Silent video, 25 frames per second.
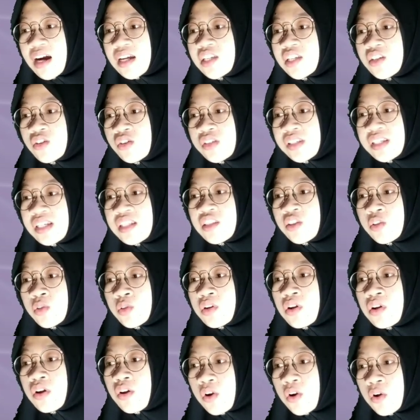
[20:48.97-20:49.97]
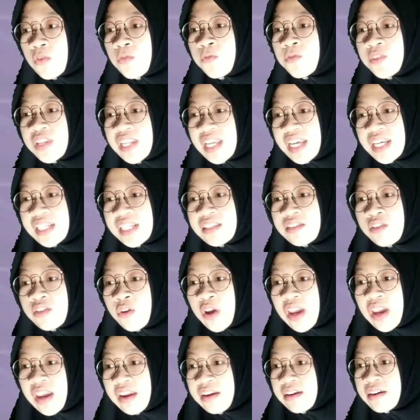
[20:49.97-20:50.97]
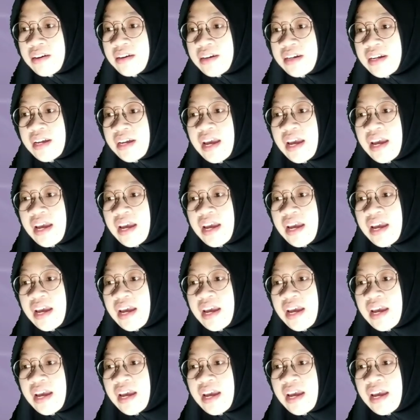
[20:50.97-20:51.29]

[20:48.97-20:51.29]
used to group things together,